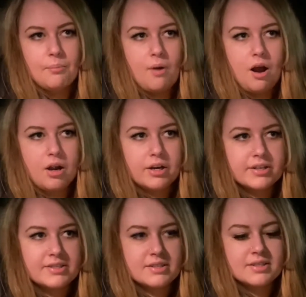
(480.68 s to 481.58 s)

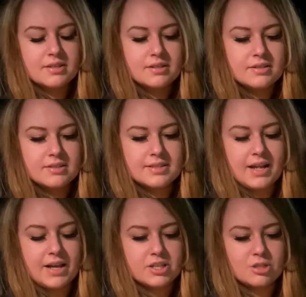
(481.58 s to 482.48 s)
Mars
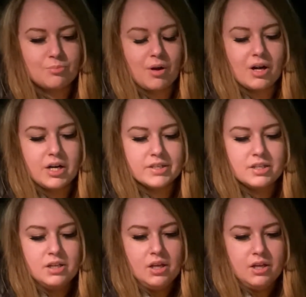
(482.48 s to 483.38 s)
selection bars.
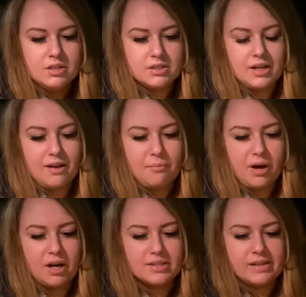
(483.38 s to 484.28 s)
So they have
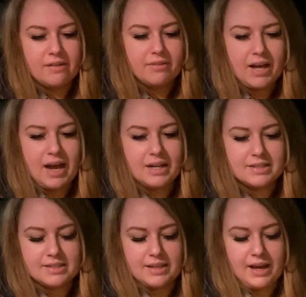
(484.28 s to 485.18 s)
Mars, they have
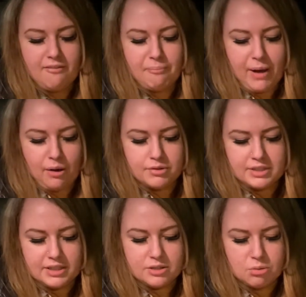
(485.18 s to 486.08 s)
Galaxy, they have
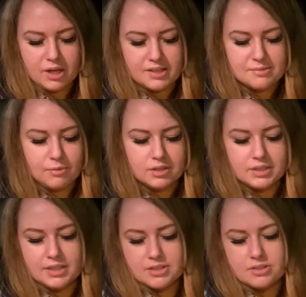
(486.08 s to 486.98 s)
Bounty, Twix,
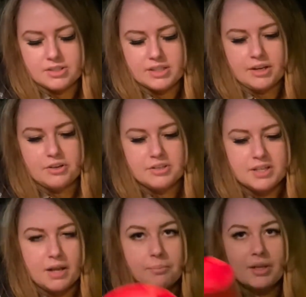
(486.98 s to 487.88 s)
Malteser, Snickers,
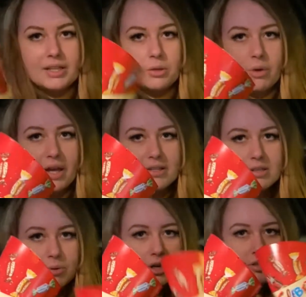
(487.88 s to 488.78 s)
and Milky Way.
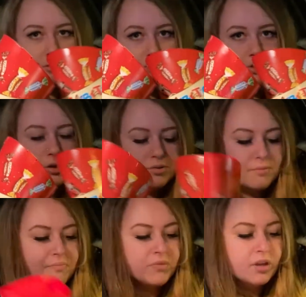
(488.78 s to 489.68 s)
So we got 2 of those.
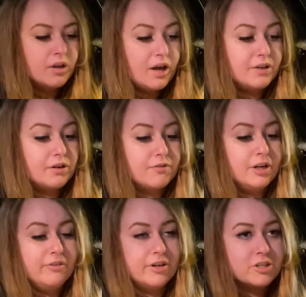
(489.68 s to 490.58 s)
And they're
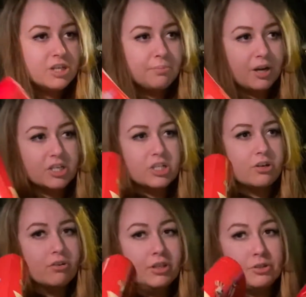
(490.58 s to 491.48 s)
very, very cheap actually.
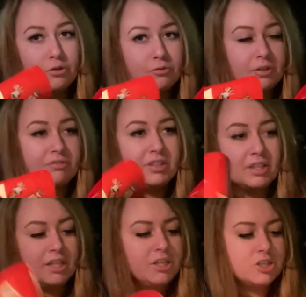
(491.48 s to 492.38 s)
They're only $2.50
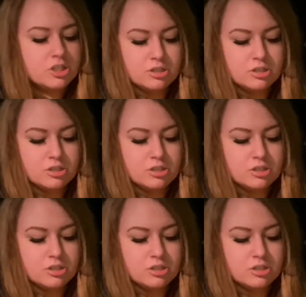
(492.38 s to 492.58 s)
each.